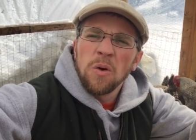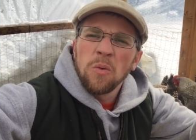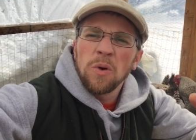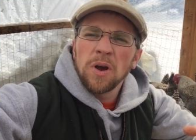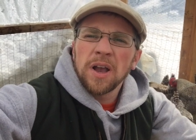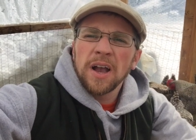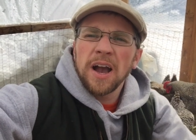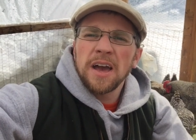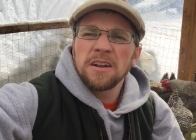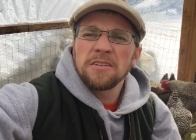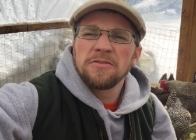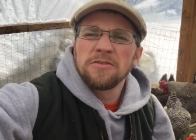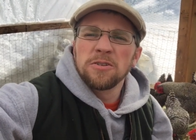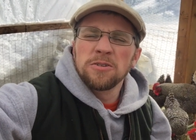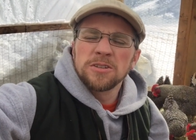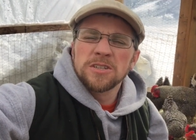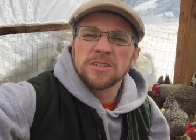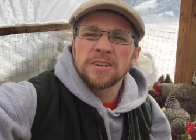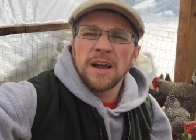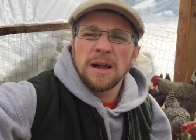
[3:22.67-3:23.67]
What kind of
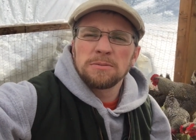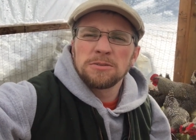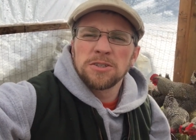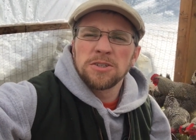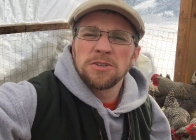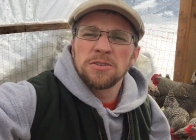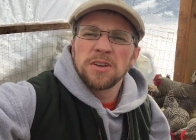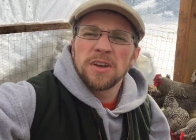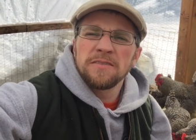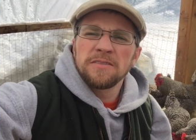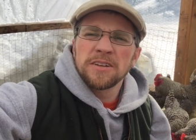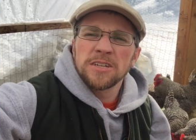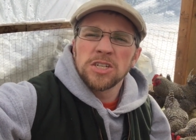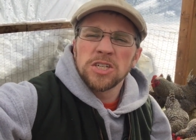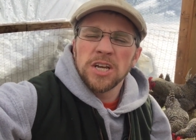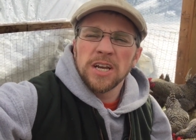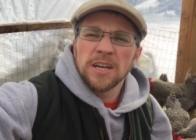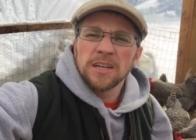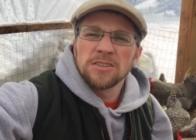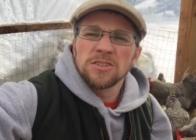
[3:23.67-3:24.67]
food scraps do you give your
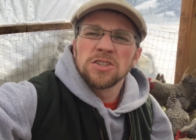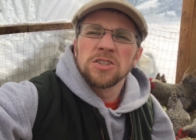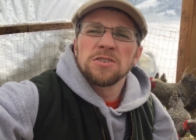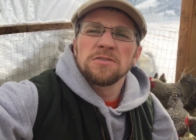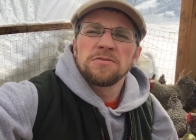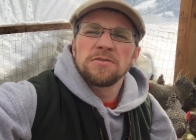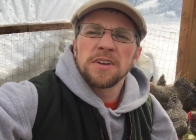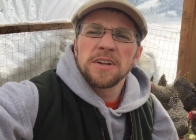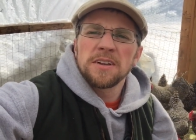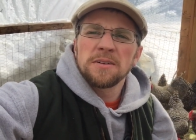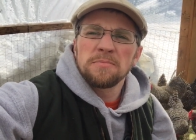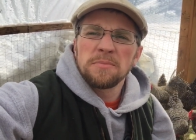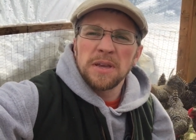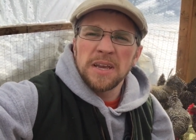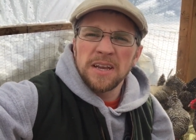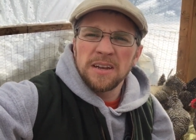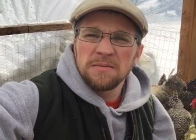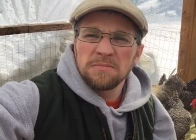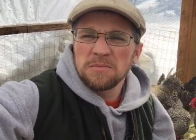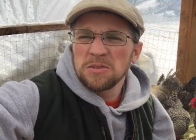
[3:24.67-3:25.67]
chickens? Do you feed them
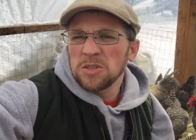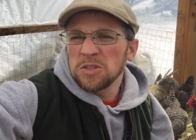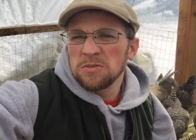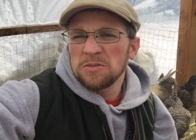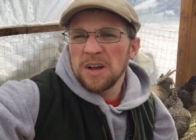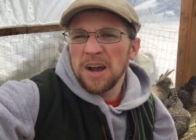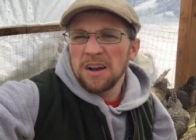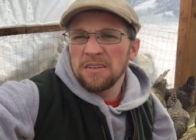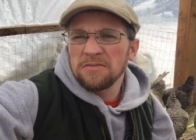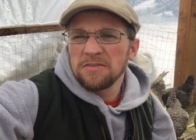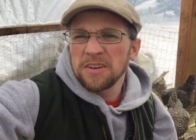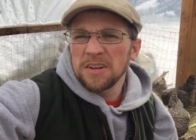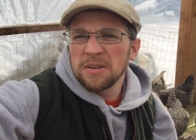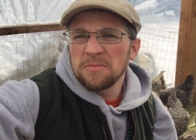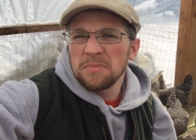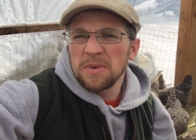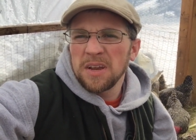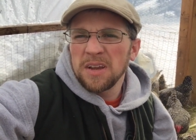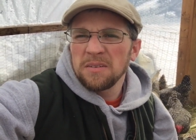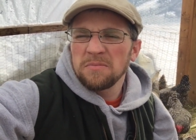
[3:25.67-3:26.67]
meat? Do you not feed
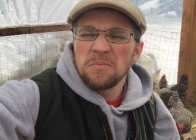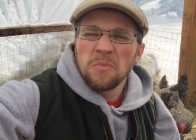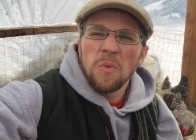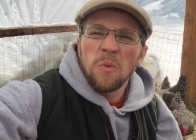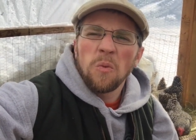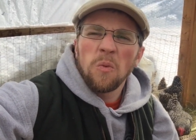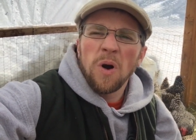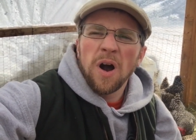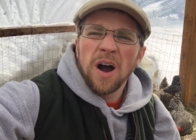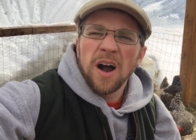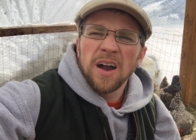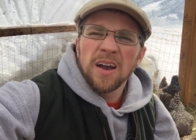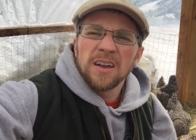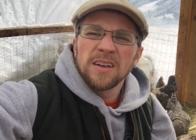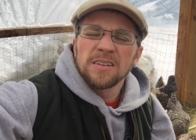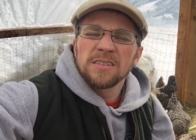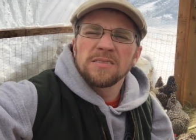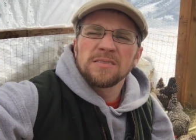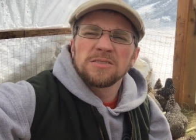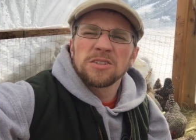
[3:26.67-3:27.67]
them meat? Why?
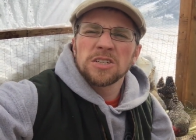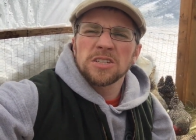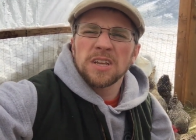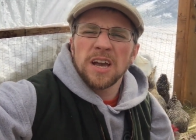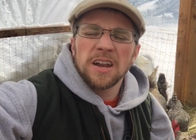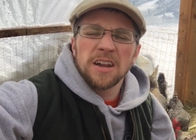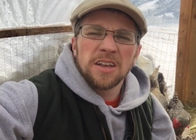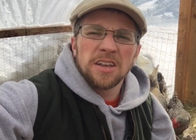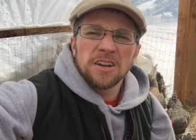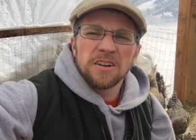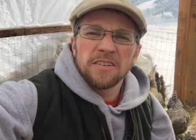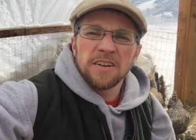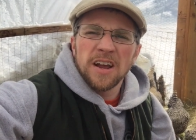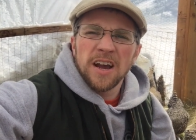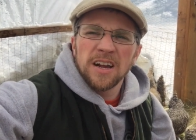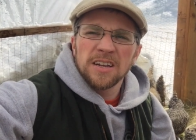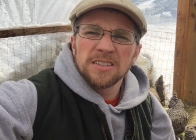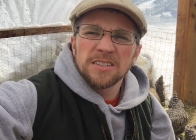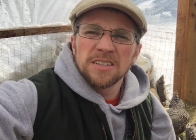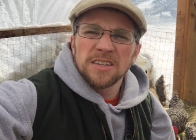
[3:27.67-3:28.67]
Just out of
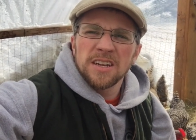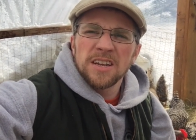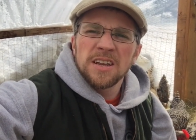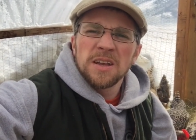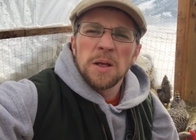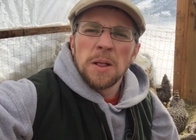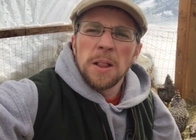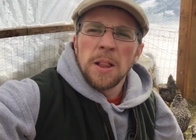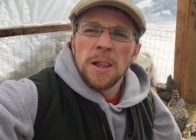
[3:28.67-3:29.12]
curiosity.